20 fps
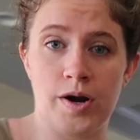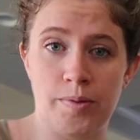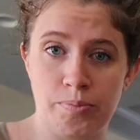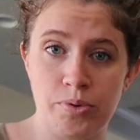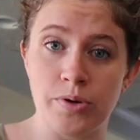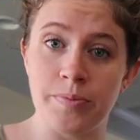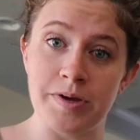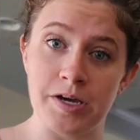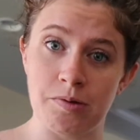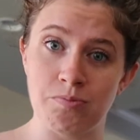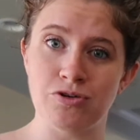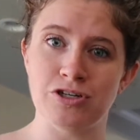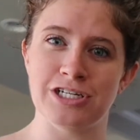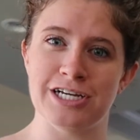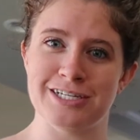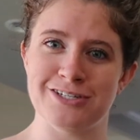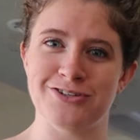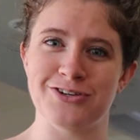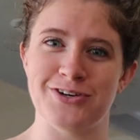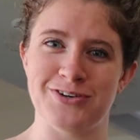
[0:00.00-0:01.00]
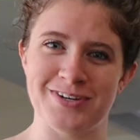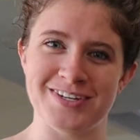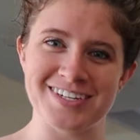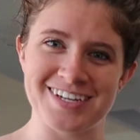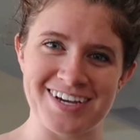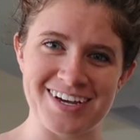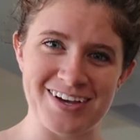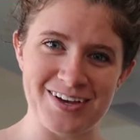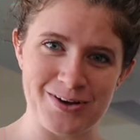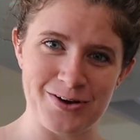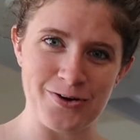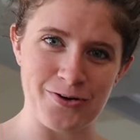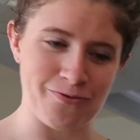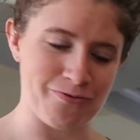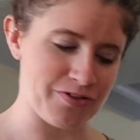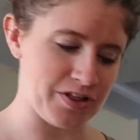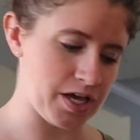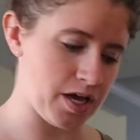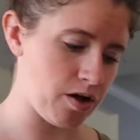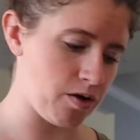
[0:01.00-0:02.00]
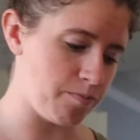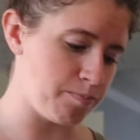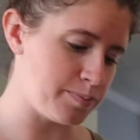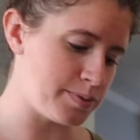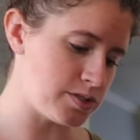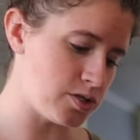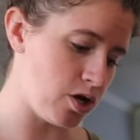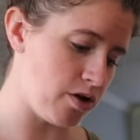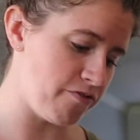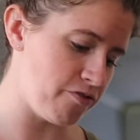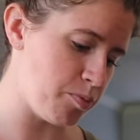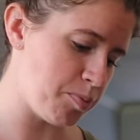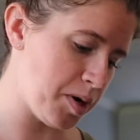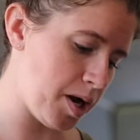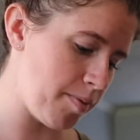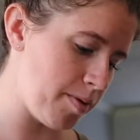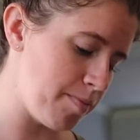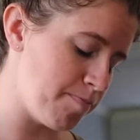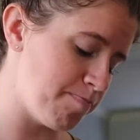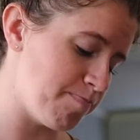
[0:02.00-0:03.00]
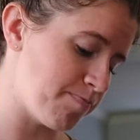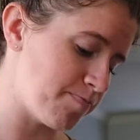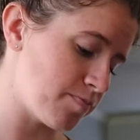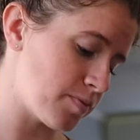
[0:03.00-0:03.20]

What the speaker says: put me on progesterone to hopefully help solve the problem.